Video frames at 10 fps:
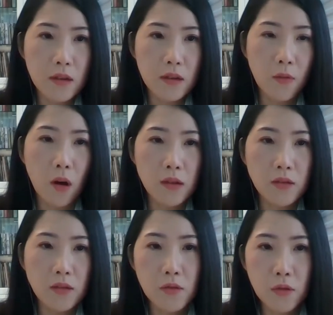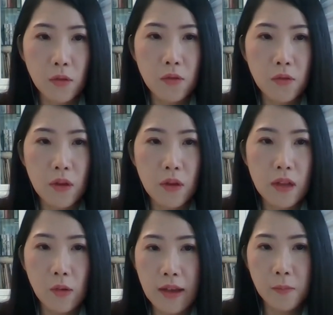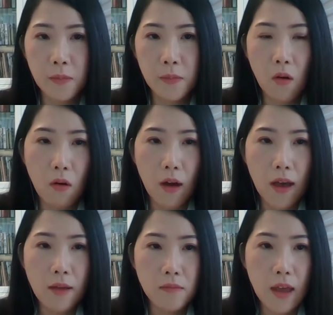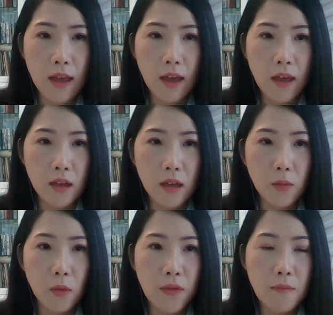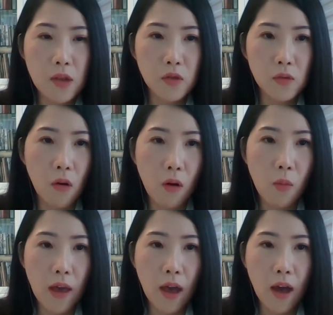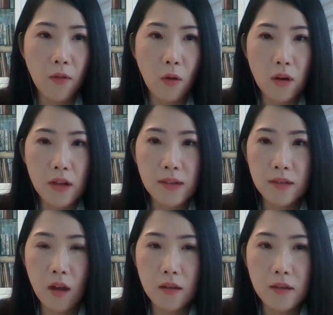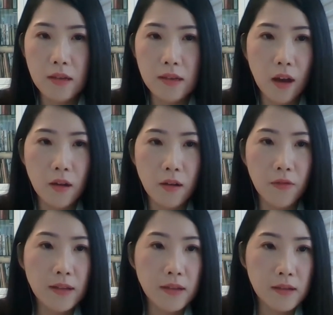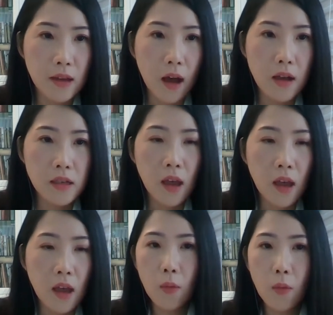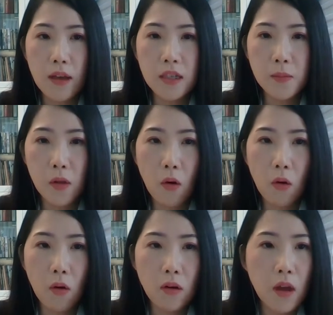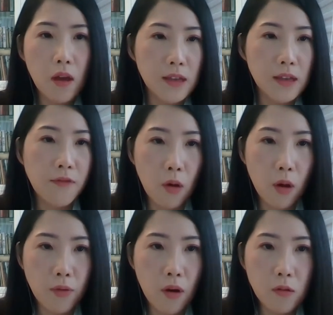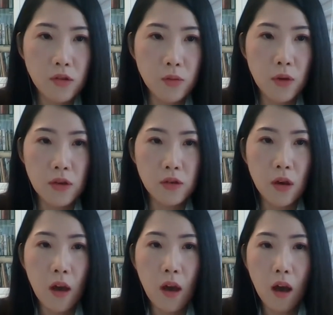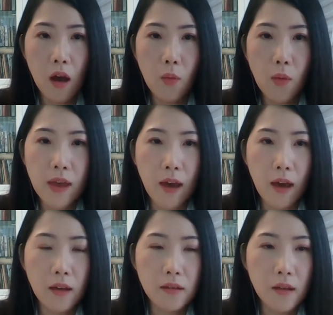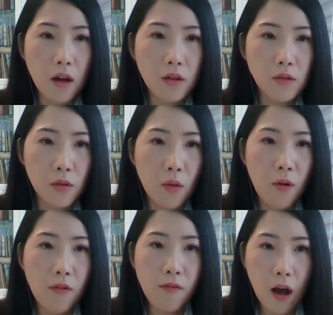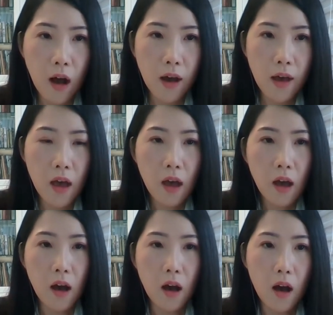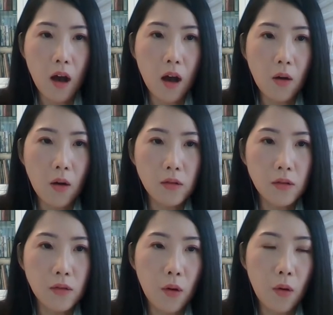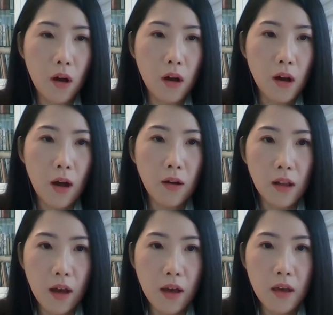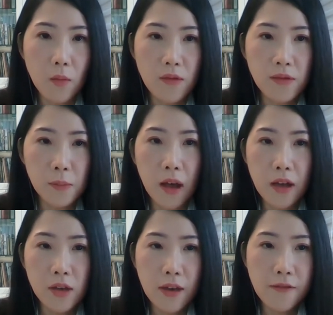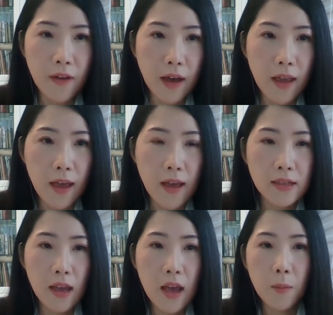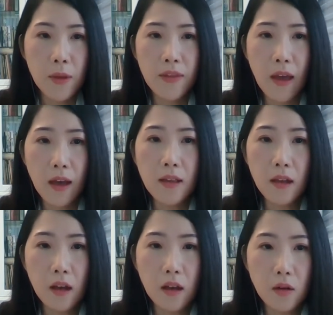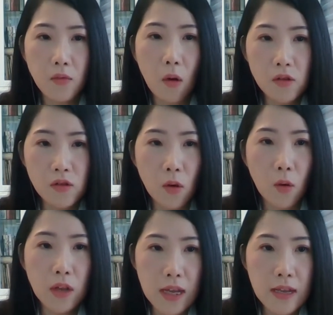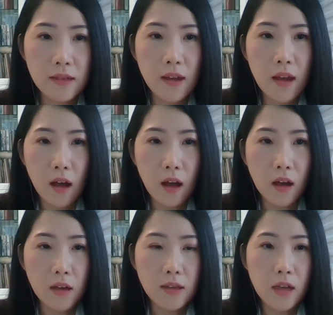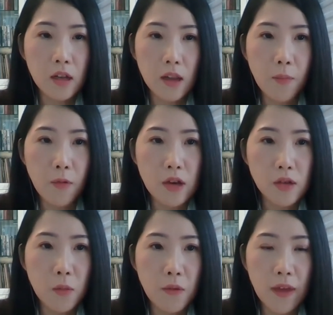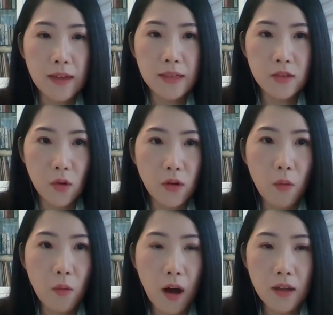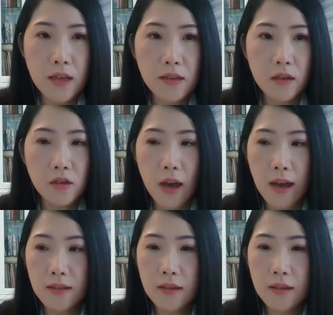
for us to, you know, to really to explore and uh, within Mizuho, we have already started this kind of exercise. We explore several approach which uh, we can, uh, you know, provide uh, our, you know, uh, our client with supply chain finance. But that uh, also needs the collaboration with external parties, such as